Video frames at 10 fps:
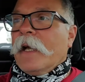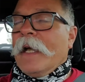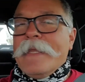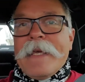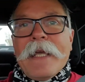
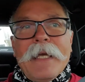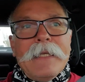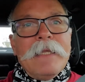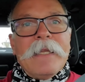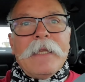and then
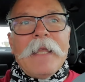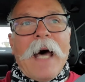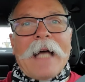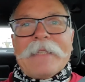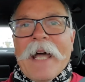
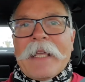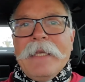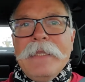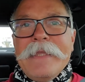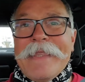
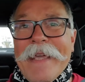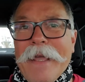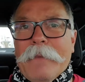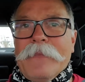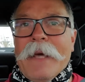attacking
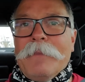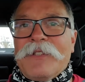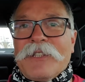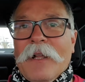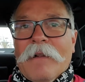them
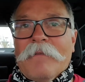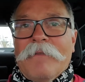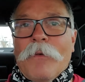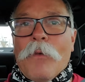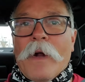themselves
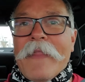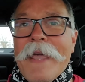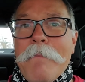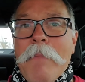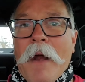where
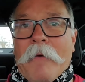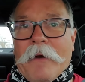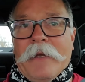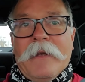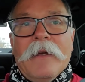they
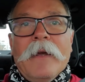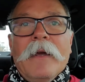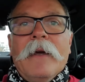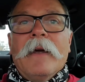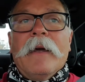buried
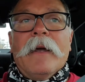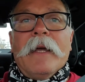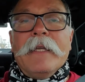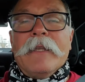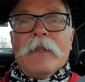
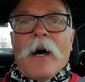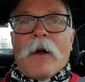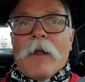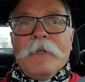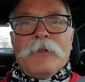in
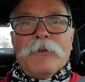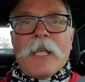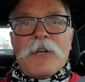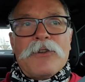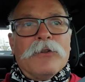Arlington
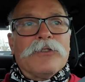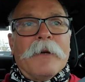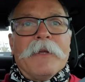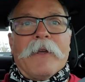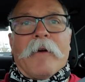National
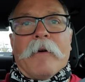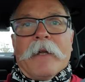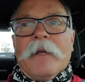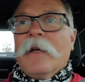Cemetery.